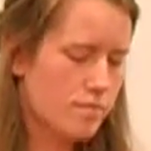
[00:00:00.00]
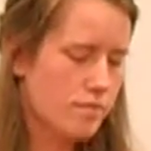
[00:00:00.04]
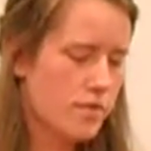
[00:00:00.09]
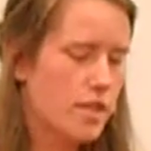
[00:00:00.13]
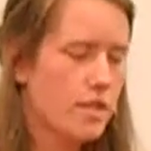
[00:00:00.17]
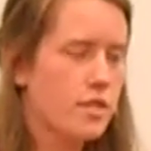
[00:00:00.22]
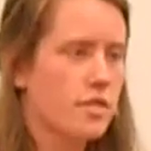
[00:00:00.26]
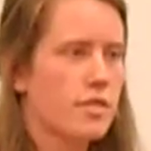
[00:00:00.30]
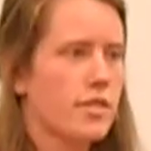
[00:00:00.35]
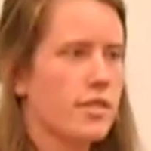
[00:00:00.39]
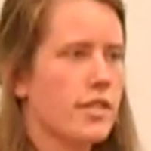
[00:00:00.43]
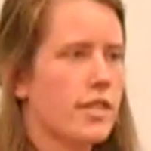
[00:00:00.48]

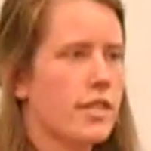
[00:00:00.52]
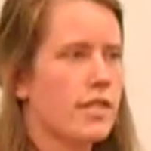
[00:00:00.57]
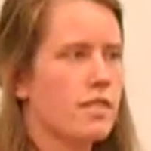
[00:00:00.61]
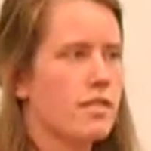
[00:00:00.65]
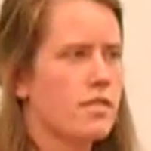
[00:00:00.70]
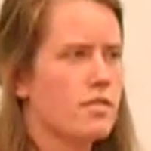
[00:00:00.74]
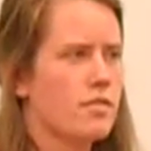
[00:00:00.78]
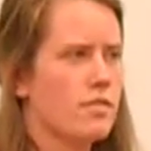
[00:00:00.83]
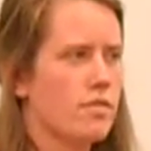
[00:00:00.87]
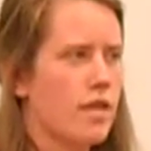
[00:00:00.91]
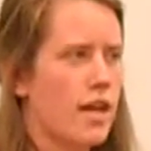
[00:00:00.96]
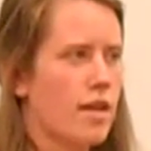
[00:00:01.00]
This
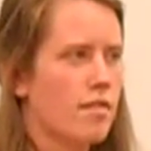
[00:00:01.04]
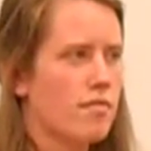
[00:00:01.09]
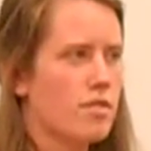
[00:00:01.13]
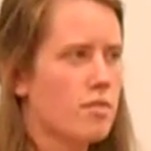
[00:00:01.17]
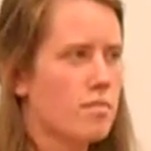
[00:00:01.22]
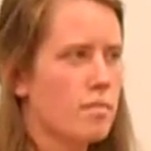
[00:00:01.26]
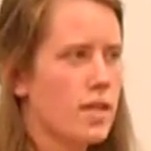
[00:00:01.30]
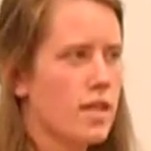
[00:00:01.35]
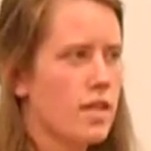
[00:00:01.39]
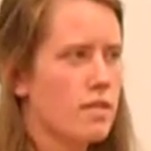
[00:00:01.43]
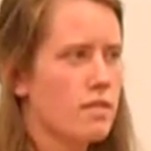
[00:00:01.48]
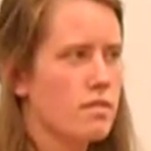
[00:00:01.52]
creates derived
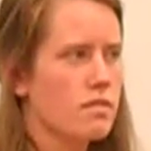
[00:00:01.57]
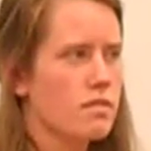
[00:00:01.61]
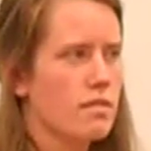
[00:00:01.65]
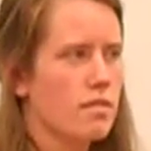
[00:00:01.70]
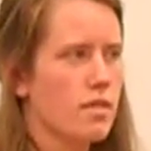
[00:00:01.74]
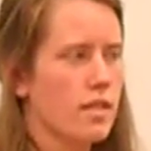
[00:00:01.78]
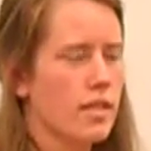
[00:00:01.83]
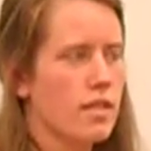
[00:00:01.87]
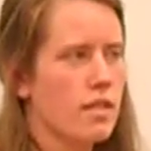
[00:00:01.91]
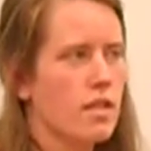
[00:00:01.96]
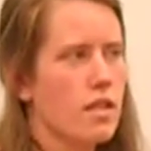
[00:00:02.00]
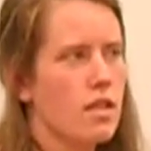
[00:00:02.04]
demand,
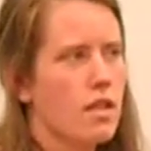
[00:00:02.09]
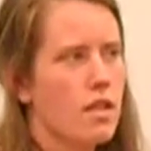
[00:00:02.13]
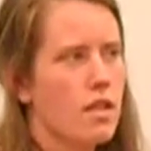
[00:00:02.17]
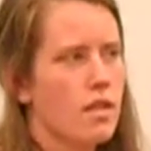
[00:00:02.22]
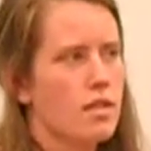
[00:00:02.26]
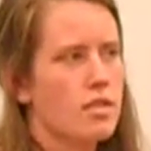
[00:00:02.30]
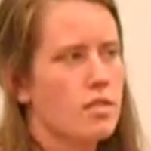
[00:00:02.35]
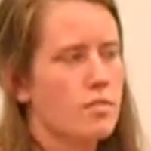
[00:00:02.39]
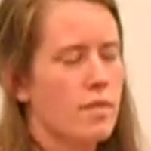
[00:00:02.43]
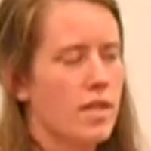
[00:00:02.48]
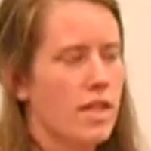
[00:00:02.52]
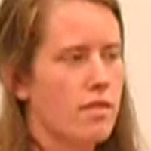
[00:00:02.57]
so like
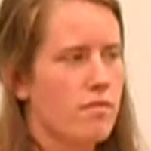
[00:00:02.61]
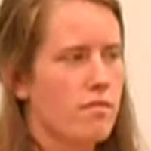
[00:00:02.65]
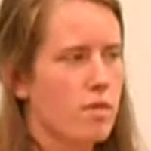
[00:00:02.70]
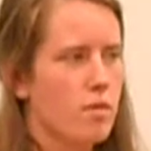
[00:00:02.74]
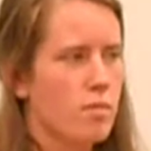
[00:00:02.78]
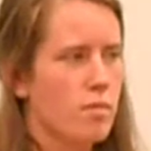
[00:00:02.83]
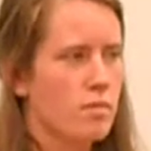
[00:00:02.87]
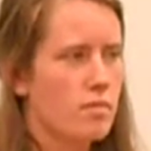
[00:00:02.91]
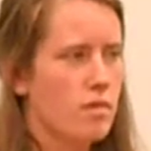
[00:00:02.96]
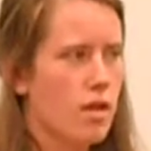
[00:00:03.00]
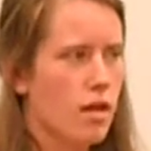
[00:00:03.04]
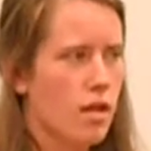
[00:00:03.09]
demand
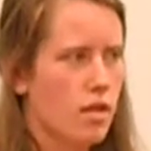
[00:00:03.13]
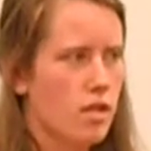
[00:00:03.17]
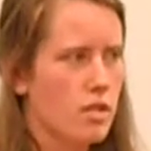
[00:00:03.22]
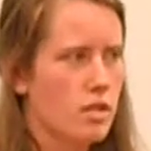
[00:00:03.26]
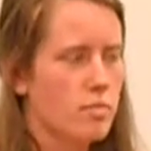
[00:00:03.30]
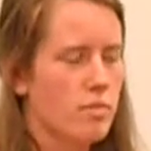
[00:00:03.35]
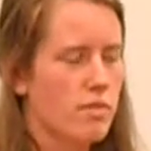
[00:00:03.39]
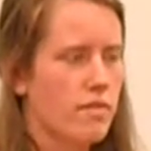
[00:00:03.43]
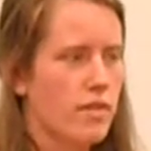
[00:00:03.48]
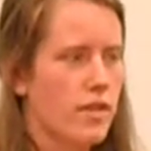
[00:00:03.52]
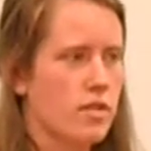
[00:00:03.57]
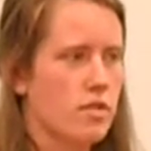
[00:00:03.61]
for college
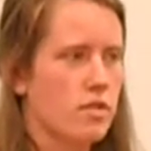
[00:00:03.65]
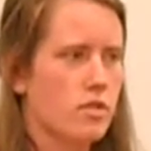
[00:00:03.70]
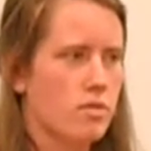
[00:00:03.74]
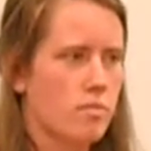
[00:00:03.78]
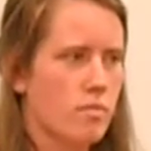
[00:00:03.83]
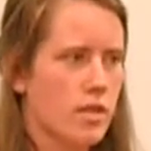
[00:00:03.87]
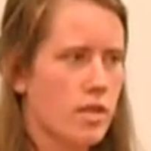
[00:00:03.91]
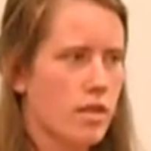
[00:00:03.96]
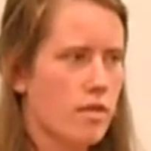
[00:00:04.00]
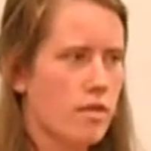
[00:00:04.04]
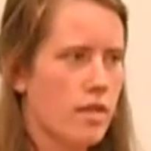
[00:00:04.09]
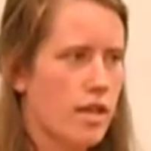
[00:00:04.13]
professors
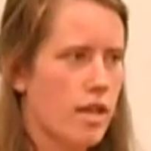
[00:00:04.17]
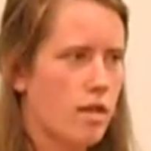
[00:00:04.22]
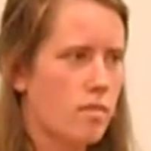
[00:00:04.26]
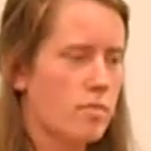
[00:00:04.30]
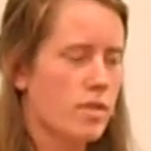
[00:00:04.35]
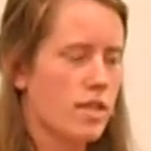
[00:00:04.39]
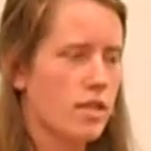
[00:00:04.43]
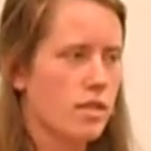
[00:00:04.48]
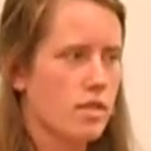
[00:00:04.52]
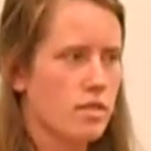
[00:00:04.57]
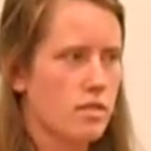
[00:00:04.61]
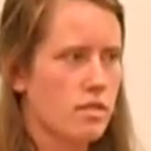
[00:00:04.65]
would go down
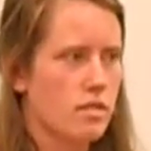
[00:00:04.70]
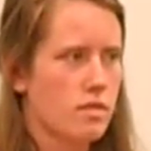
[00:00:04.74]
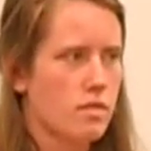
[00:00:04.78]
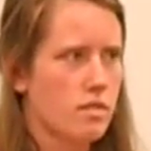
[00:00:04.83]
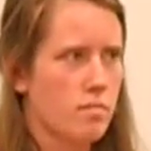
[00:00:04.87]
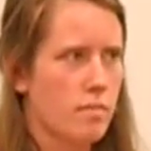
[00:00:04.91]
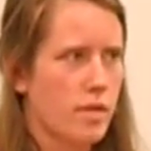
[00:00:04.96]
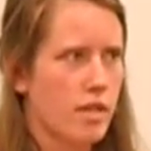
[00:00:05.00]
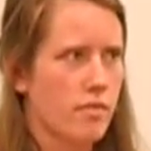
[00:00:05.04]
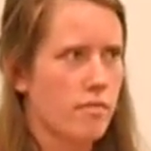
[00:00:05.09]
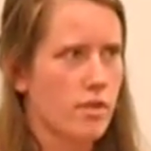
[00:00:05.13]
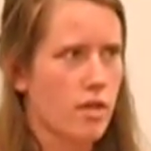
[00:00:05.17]
because
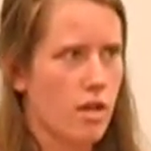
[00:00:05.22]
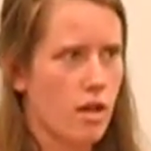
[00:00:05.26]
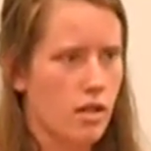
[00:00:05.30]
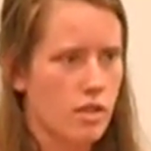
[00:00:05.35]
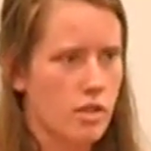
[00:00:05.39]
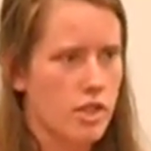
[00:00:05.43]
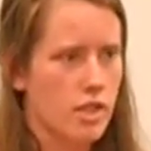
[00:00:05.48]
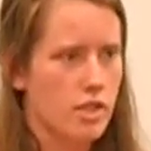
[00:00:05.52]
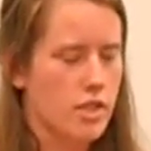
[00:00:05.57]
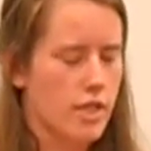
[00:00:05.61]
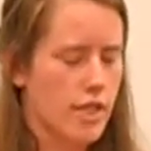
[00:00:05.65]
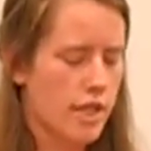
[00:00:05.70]
demand for
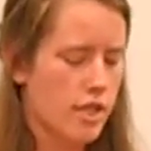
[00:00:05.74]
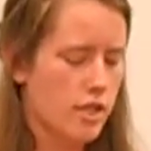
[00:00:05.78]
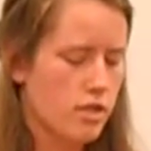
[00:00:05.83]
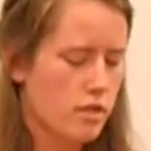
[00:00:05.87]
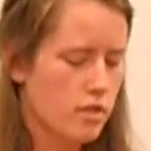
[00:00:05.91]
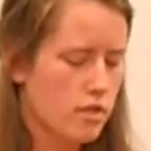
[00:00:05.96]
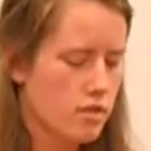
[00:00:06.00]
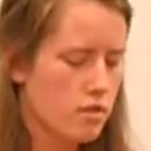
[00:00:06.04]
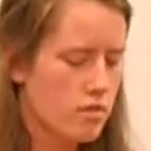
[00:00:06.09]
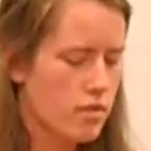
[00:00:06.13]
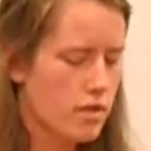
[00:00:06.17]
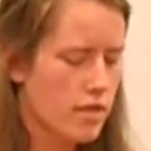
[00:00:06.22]
college
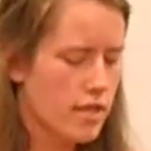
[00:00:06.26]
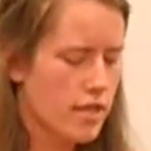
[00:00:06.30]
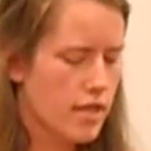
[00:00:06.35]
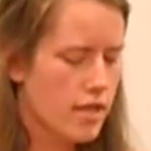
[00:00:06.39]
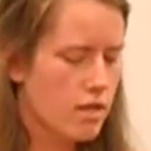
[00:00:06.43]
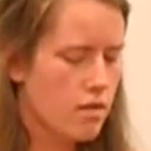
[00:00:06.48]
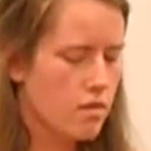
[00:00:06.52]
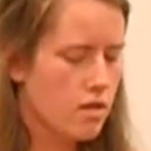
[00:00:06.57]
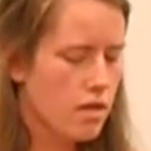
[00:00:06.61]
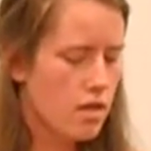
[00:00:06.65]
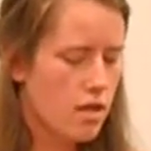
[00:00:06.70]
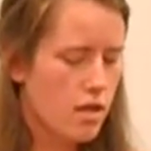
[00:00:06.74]
education is going
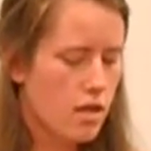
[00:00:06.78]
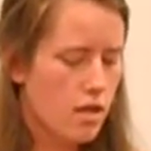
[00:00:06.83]
down.